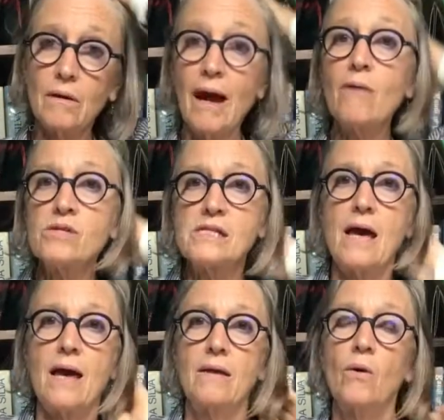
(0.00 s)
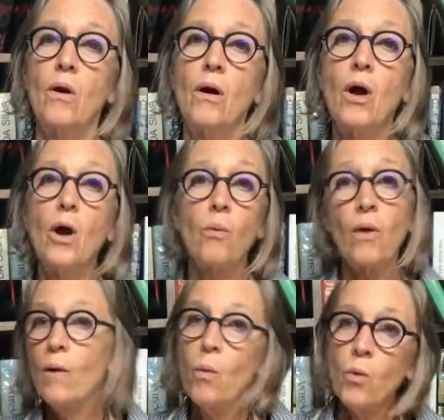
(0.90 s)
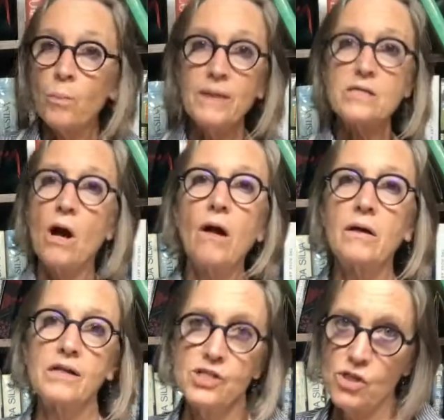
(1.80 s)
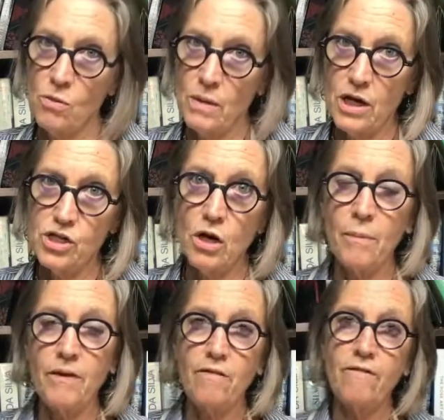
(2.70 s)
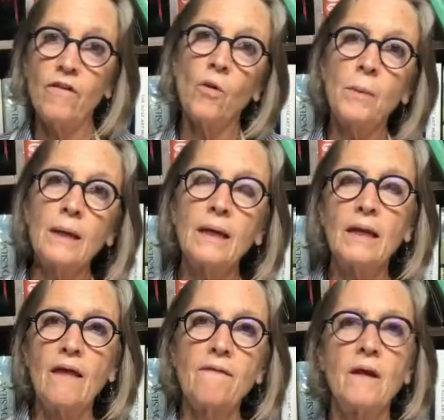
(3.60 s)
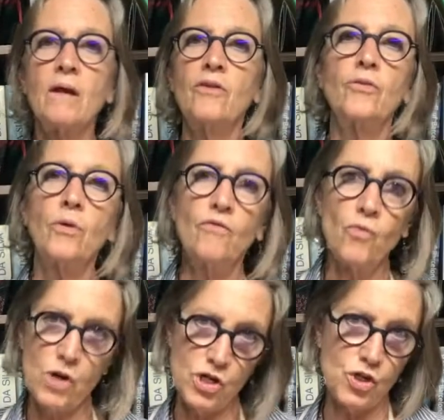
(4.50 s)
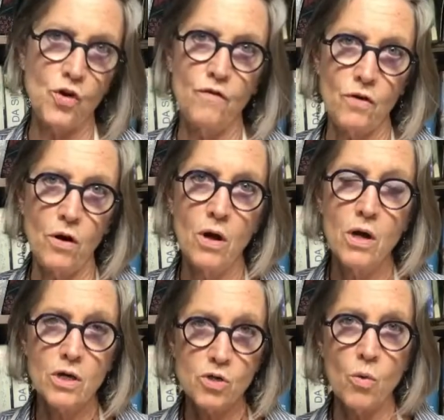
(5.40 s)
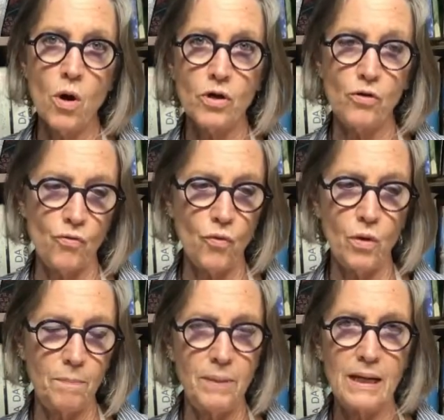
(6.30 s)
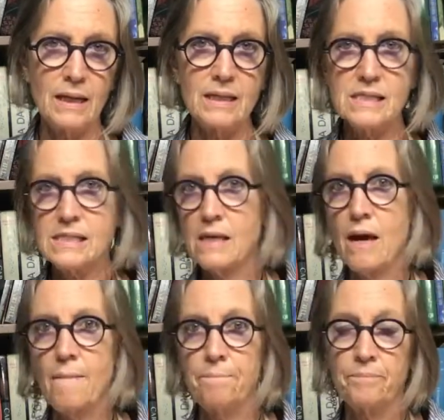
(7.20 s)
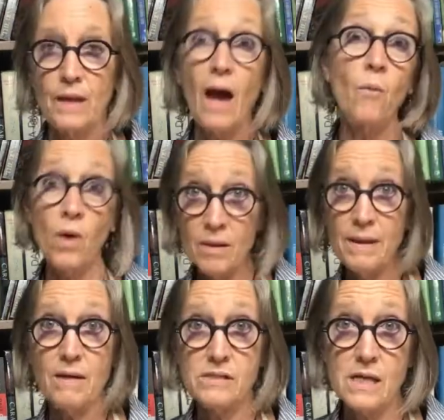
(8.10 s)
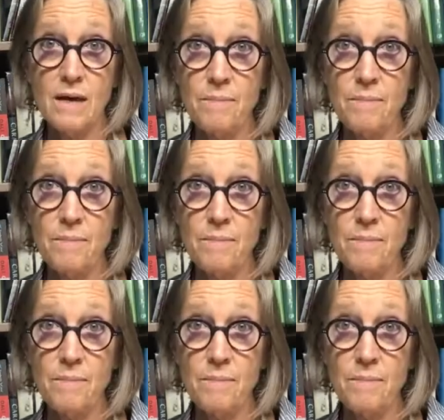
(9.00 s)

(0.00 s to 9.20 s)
outside, where I won't be talking so much. I'll be filming it, and then I'll do a voiceover to walk you through it, because I want to be outside